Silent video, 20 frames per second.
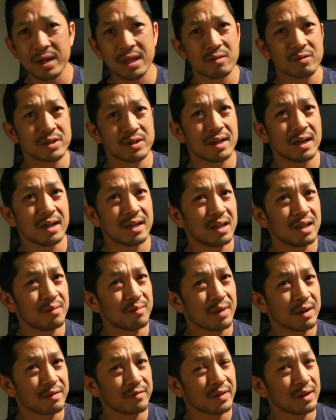That was not in
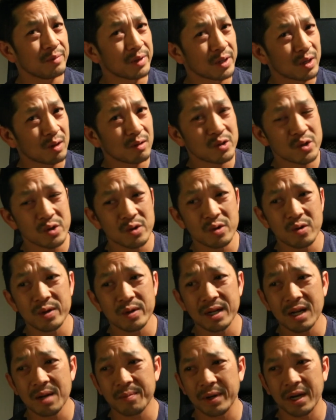my family culture
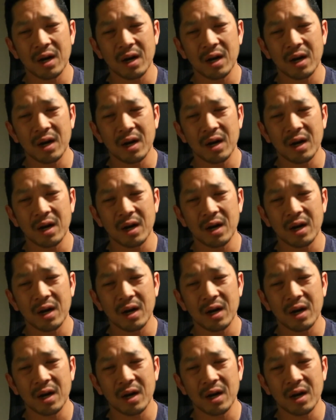growing up,